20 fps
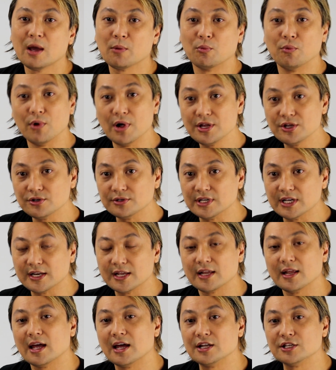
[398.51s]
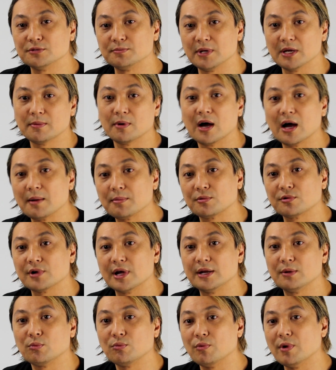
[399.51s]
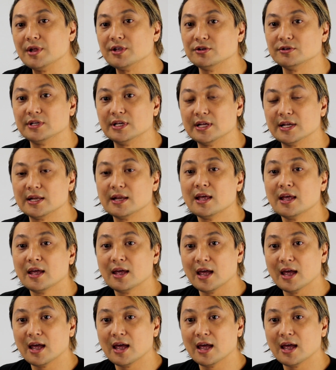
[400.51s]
when you need it and to be able to upgrade when you need it.